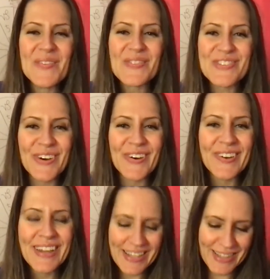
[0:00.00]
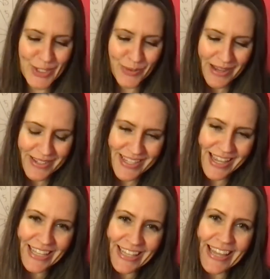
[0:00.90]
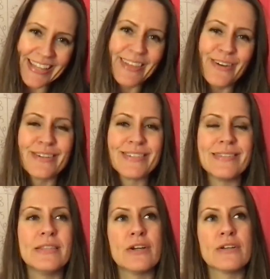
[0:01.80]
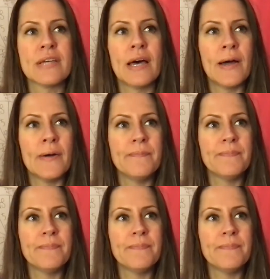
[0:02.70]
So this is why I say, like, there's a